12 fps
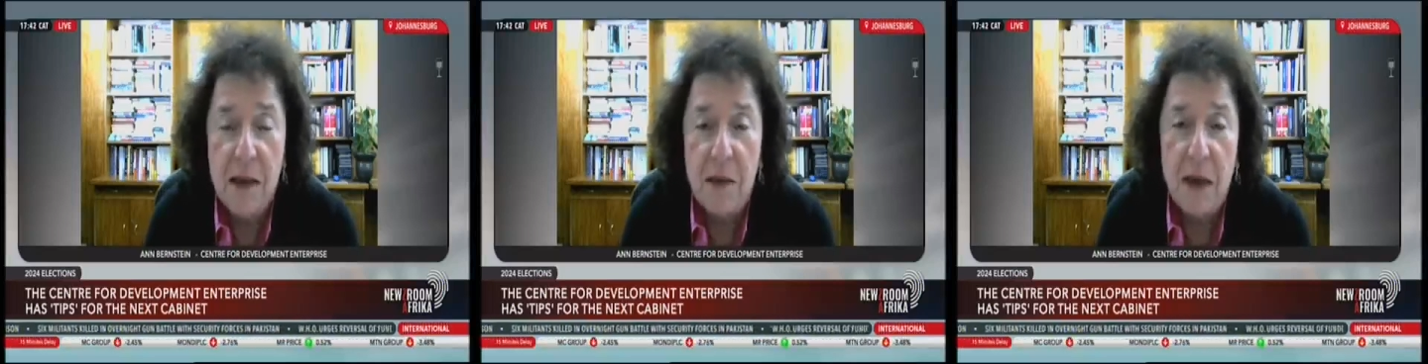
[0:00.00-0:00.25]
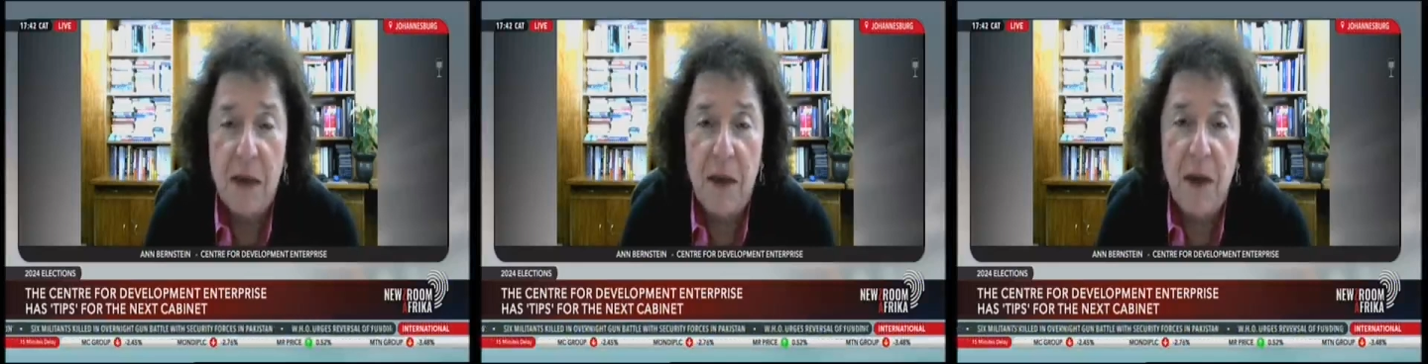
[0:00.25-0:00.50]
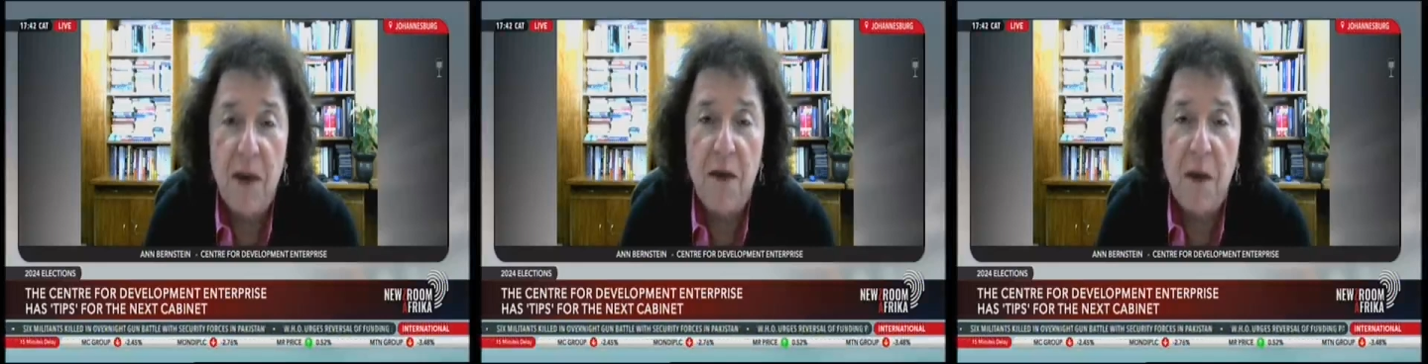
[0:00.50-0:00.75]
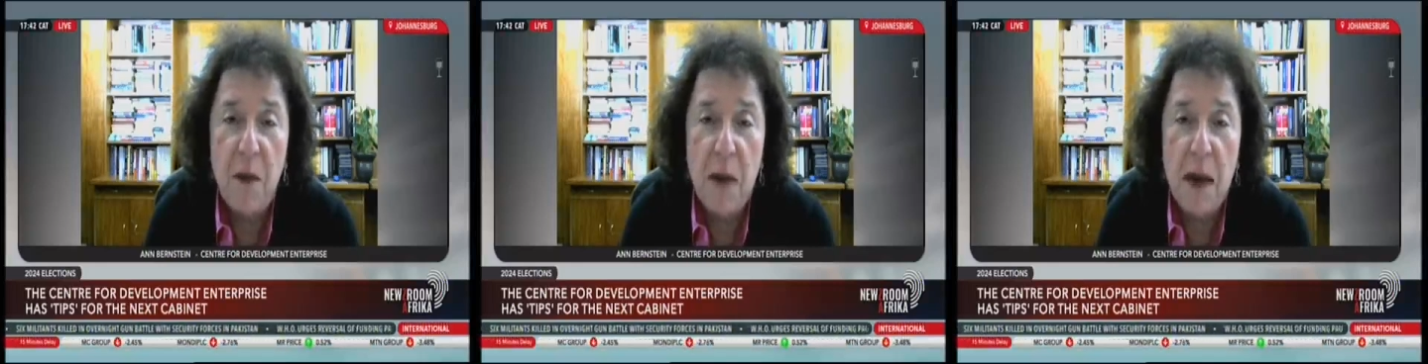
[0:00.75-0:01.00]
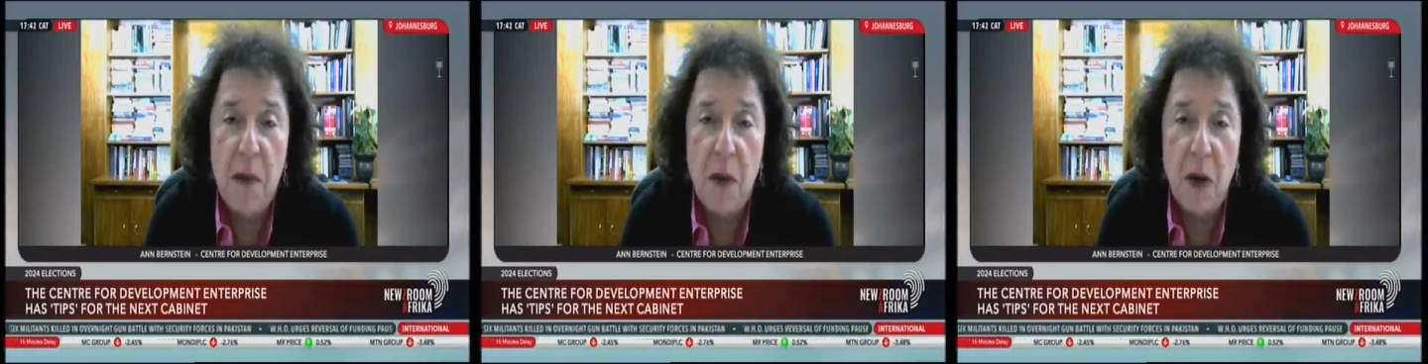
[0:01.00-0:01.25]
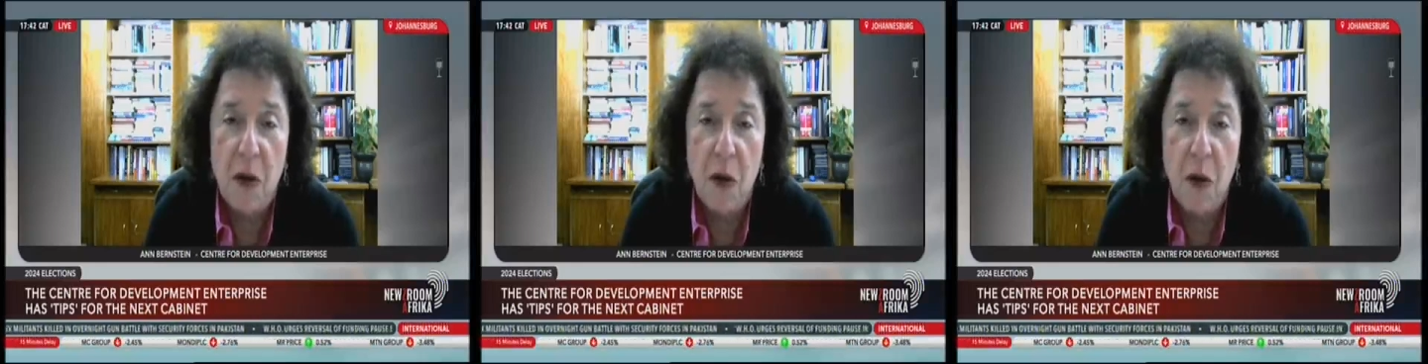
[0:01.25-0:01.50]
but very few
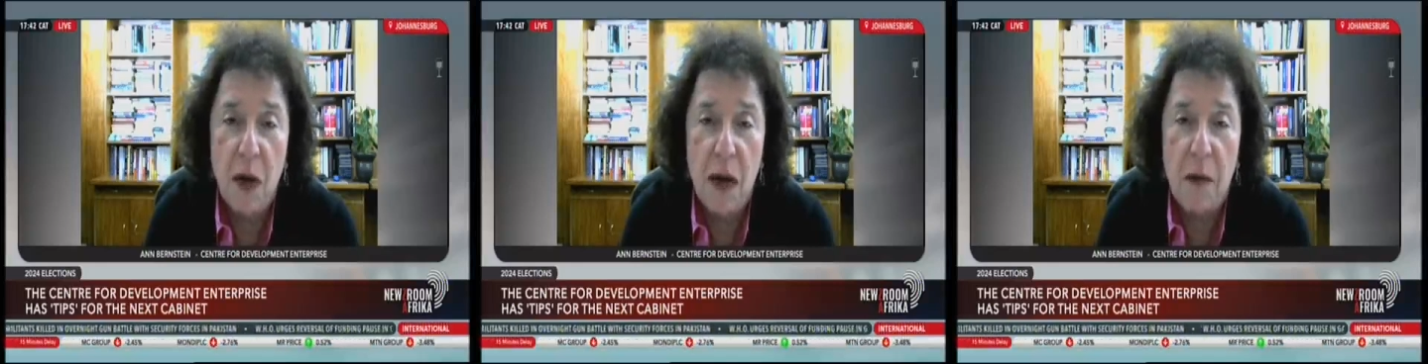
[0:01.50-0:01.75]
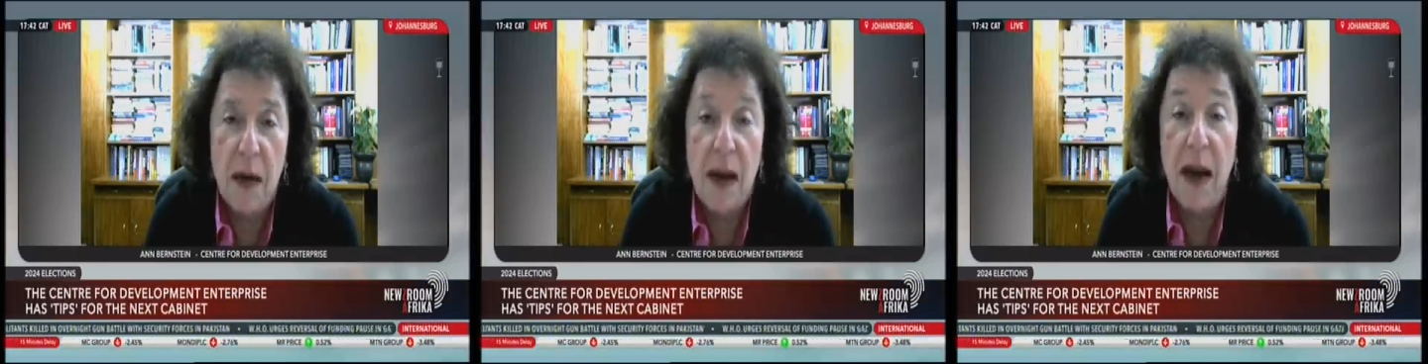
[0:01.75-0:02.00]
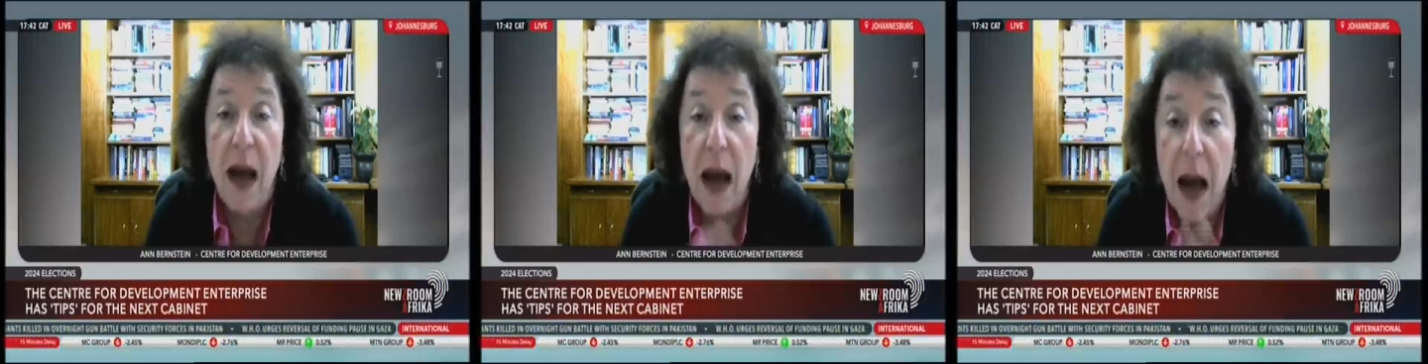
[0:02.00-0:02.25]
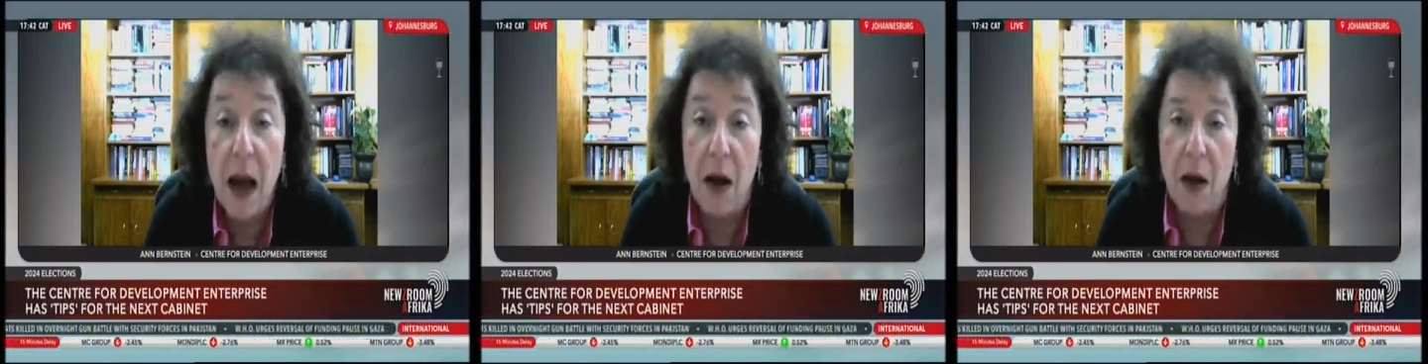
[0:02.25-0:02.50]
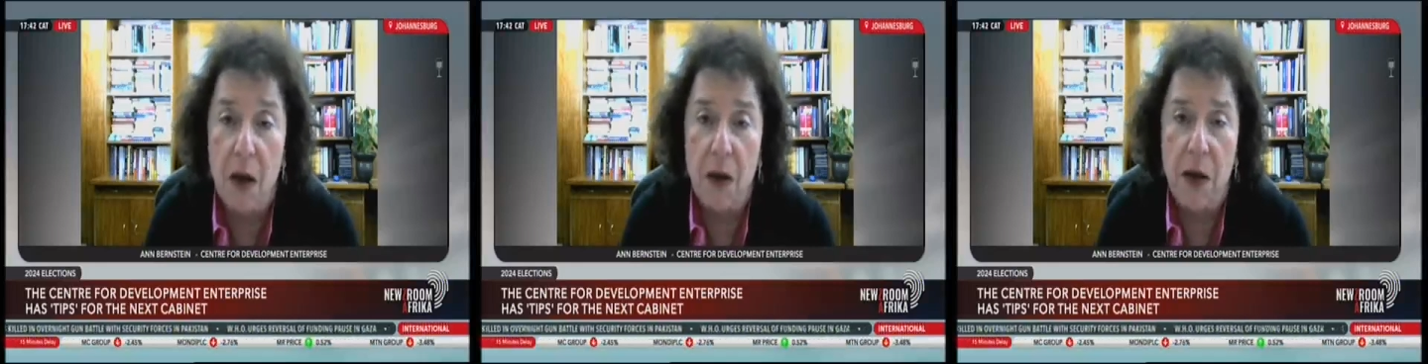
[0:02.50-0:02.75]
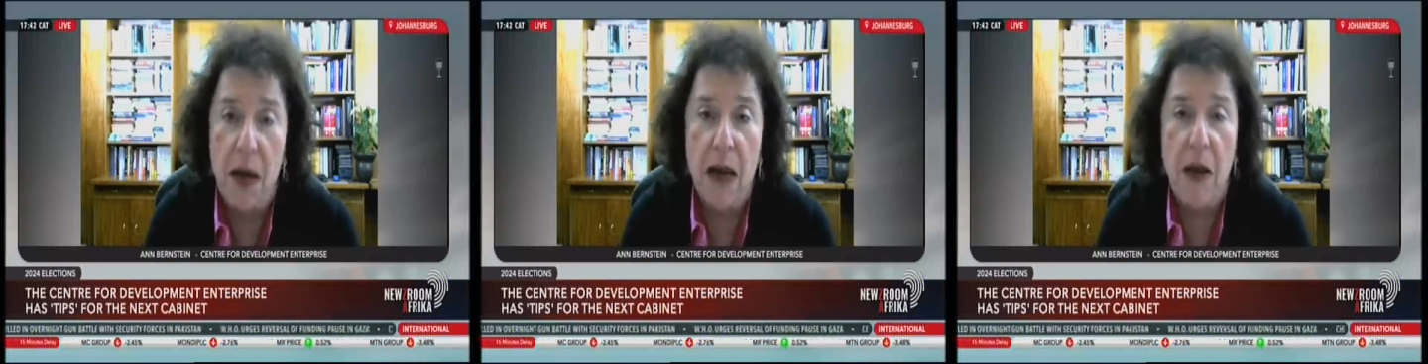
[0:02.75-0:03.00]
people are talking about how
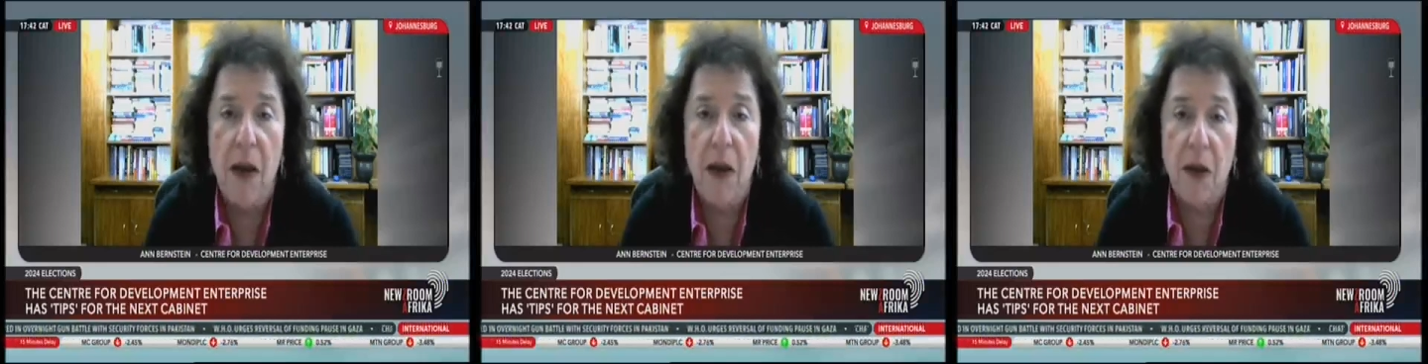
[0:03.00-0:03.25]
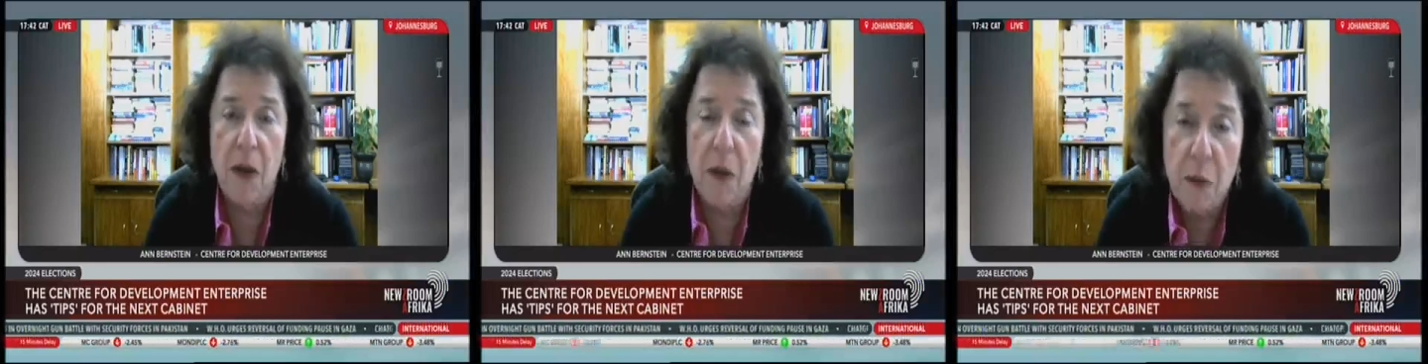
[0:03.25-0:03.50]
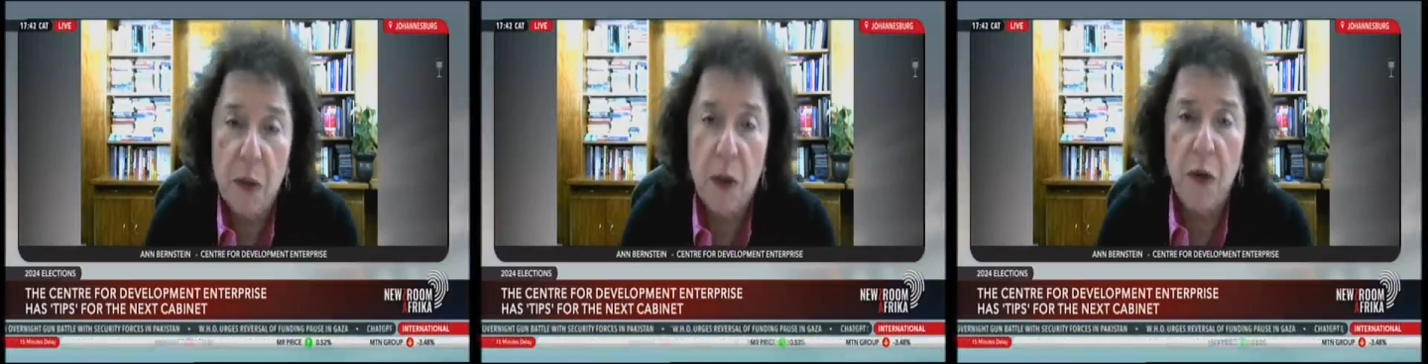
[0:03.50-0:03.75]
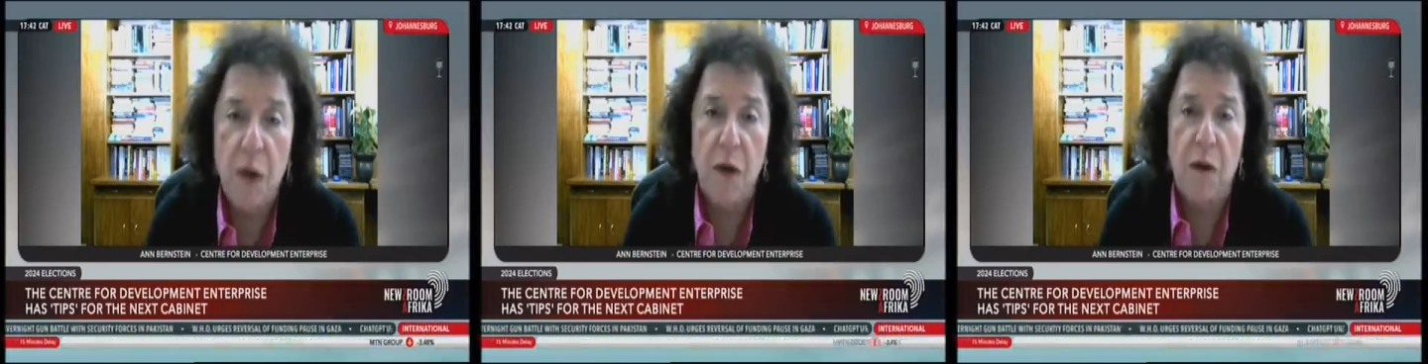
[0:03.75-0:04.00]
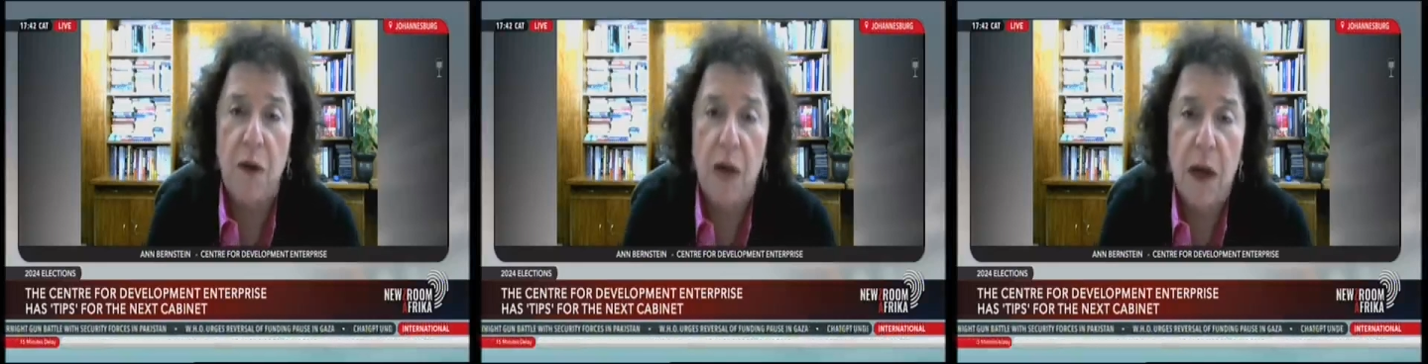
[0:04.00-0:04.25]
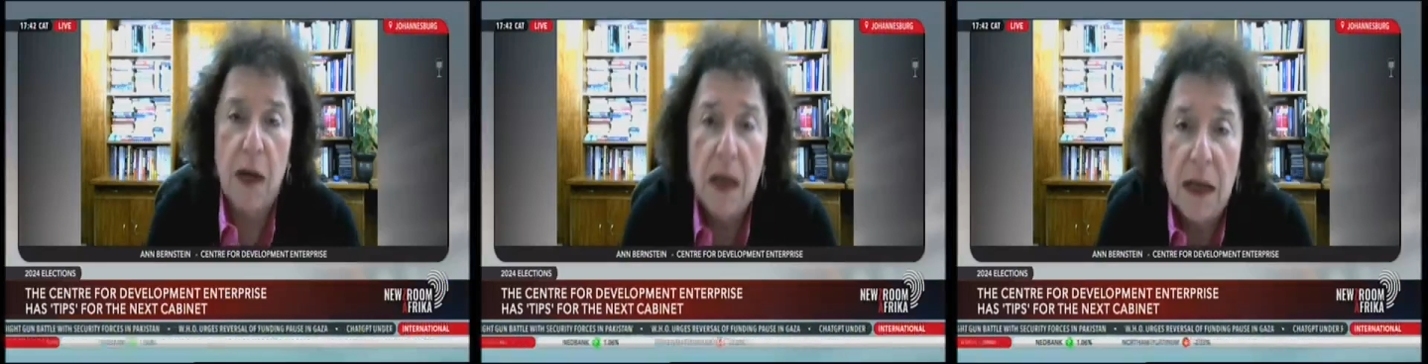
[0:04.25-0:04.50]
they're going to improve
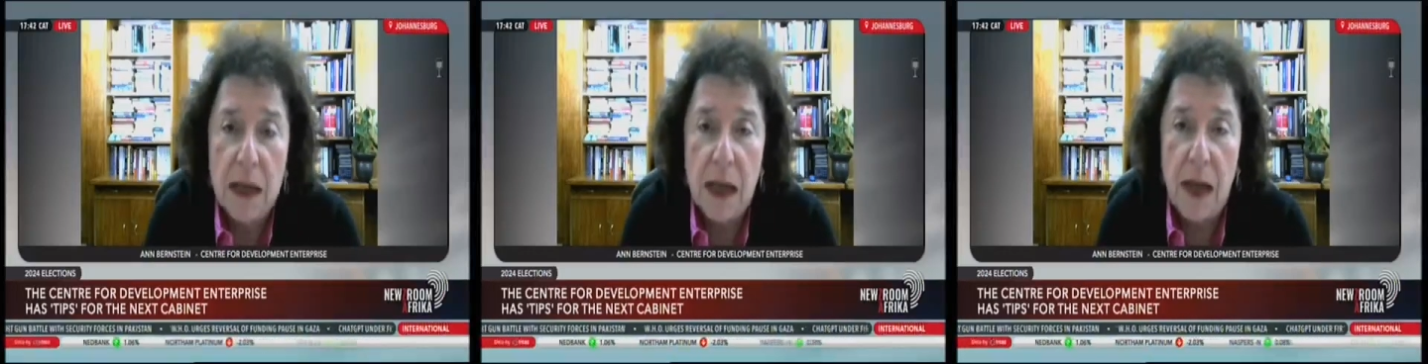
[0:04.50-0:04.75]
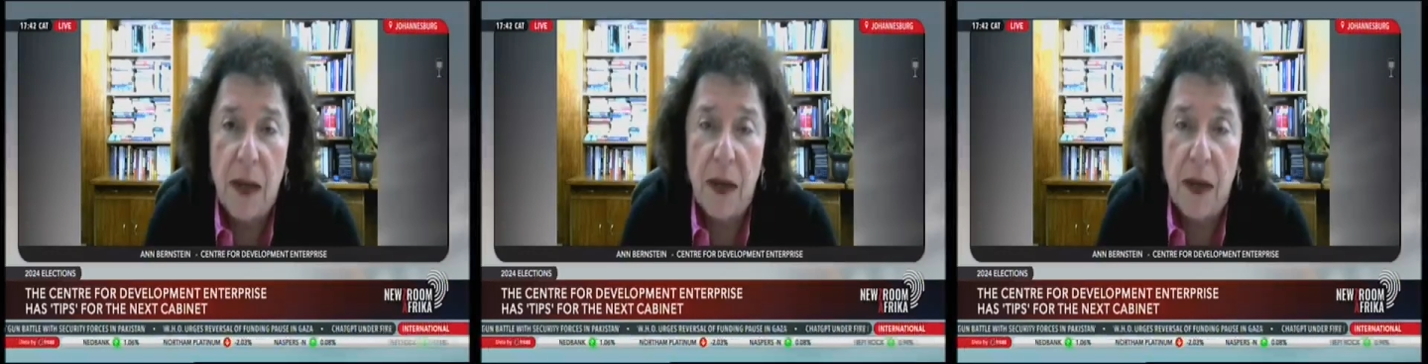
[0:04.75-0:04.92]
South